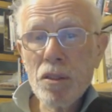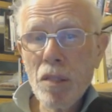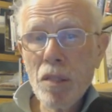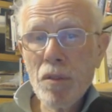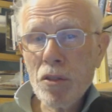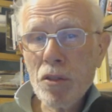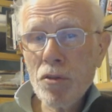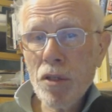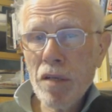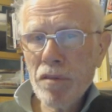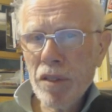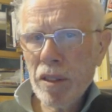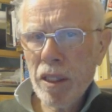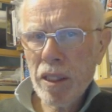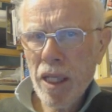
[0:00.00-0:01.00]
some of the
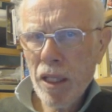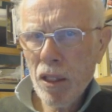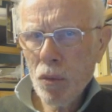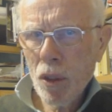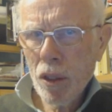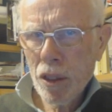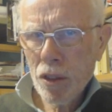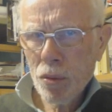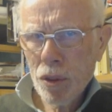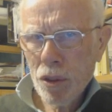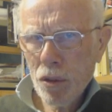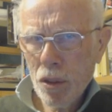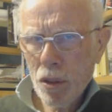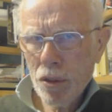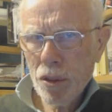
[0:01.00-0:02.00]
traffic that otherwise
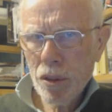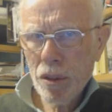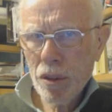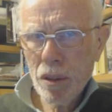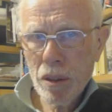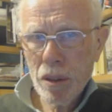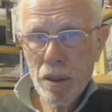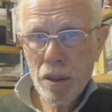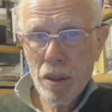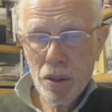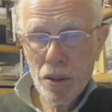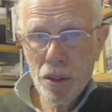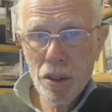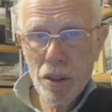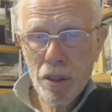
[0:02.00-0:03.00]
would cross at the
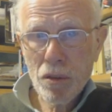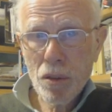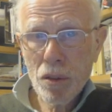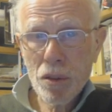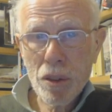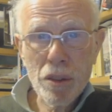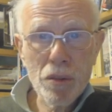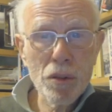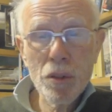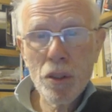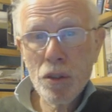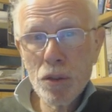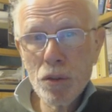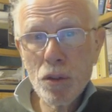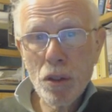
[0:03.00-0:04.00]
existing crossing to
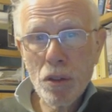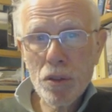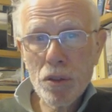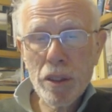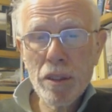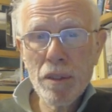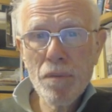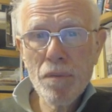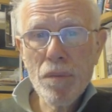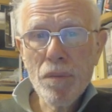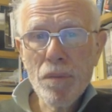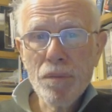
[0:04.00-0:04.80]
the new crossing.